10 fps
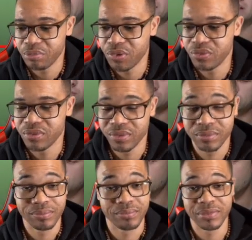move.
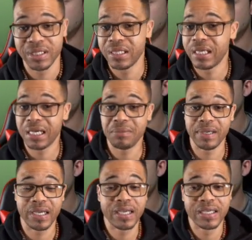Hey,
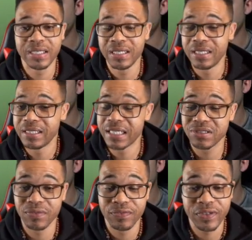man, that's
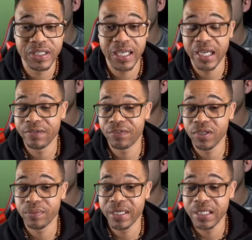some free game for
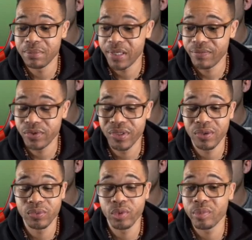you right there, man. If you
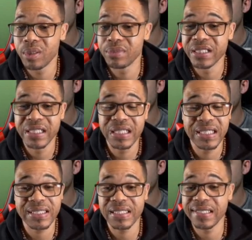don't remember
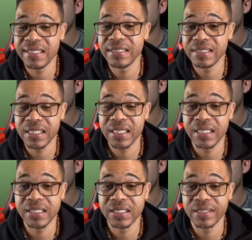nothing he
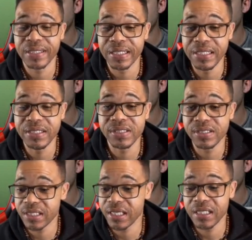said, he
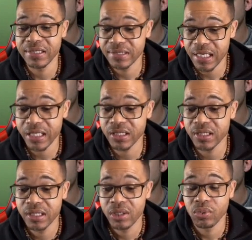said
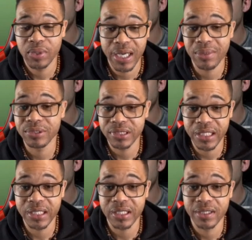exactly what I was
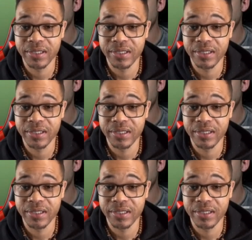thinking.